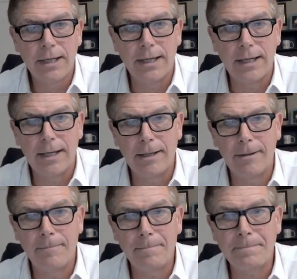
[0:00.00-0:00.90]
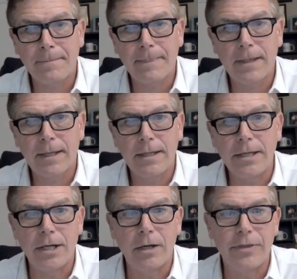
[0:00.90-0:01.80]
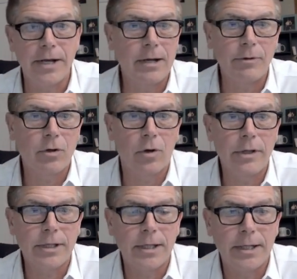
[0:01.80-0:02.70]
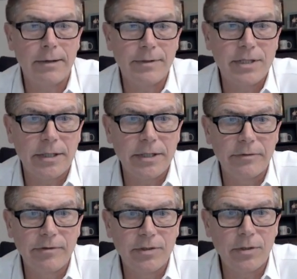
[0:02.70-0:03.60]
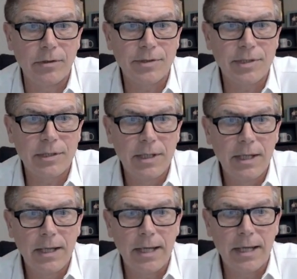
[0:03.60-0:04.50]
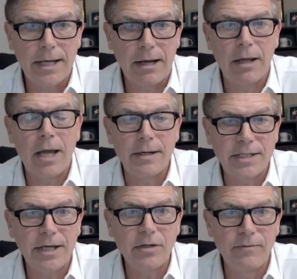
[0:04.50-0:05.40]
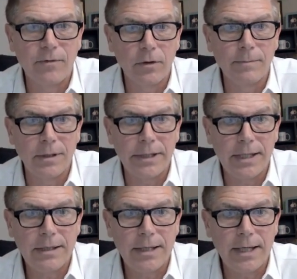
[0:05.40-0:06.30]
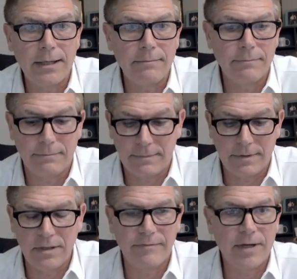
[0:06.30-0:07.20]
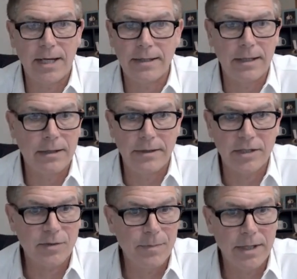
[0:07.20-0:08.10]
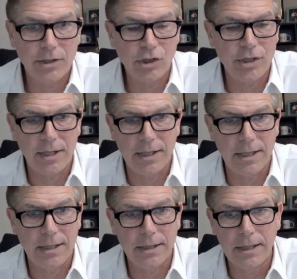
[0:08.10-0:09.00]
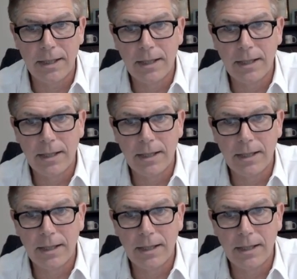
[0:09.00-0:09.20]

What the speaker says: then I would call you and I would tell you the results. Now, I tell you verbally that you've got this much in,